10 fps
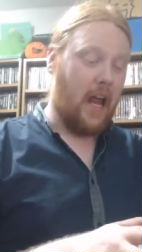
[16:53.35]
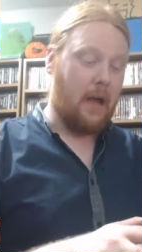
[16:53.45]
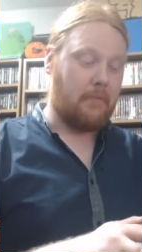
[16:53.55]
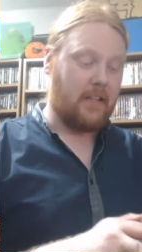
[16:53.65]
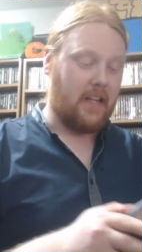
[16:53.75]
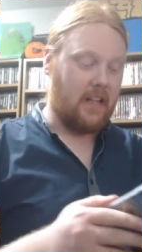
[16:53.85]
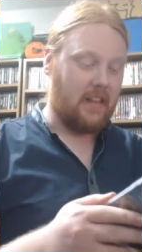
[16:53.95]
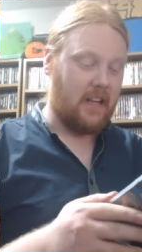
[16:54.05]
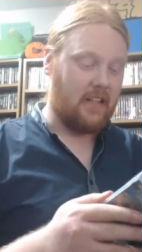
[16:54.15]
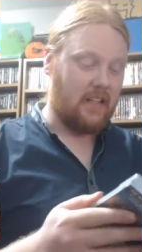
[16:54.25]
happy to get
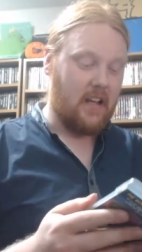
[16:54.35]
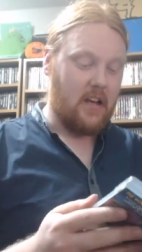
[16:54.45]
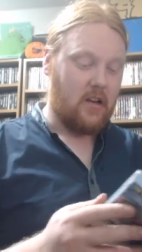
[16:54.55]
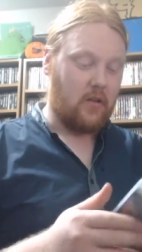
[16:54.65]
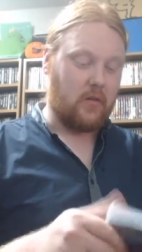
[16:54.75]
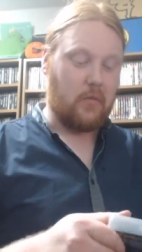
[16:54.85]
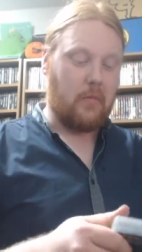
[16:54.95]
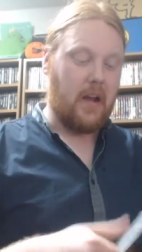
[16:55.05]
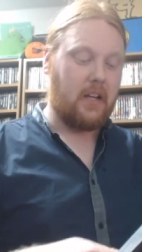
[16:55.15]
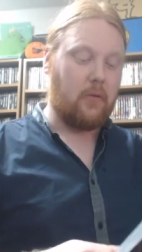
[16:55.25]
this. It comes with
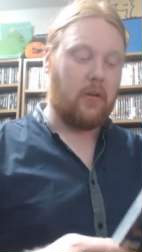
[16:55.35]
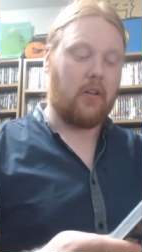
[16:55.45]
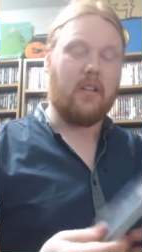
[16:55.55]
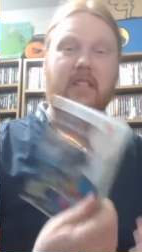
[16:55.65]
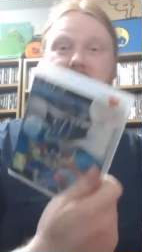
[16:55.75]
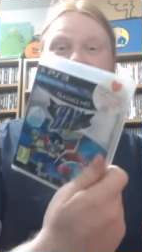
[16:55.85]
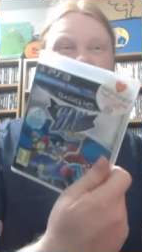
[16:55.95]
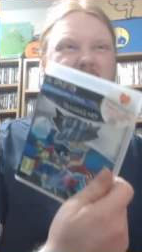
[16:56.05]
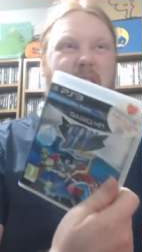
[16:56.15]
manual, not